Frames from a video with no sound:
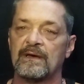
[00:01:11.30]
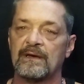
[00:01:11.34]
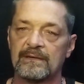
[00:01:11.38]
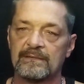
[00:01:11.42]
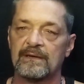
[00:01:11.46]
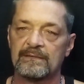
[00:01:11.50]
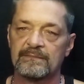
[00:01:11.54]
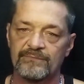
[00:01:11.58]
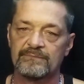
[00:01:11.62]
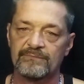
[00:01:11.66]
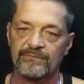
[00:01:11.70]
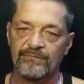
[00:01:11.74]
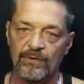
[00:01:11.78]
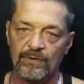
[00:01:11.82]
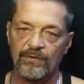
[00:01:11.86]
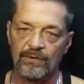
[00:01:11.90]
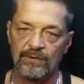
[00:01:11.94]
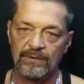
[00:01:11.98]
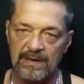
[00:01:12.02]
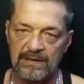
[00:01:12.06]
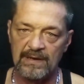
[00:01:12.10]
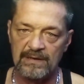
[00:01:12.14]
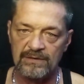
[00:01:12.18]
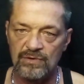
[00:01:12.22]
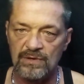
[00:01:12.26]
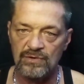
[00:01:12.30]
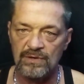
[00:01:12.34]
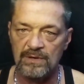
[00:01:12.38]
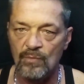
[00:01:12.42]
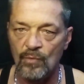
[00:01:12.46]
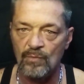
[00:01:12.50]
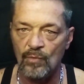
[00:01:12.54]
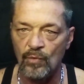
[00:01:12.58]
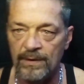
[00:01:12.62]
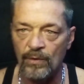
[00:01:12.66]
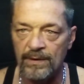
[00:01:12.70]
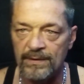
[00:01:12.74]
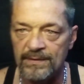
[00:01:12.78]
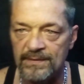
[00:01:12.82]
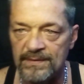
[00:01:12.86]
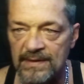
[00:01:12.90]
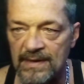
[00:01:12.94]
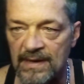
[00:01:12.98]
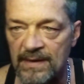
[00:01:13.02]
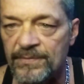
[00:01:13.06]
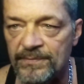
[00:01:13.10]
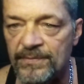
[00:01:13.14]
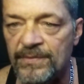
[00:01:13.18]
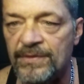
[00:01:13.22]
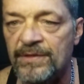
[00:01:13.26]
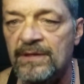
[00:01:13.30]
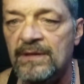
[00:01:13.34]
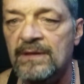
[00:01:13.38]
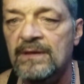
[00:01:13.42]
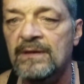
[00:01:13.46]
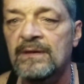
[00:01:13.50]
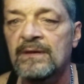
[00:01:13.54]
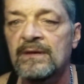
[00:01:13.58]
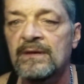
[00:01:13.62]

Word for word: I figured I'd do a more in-depth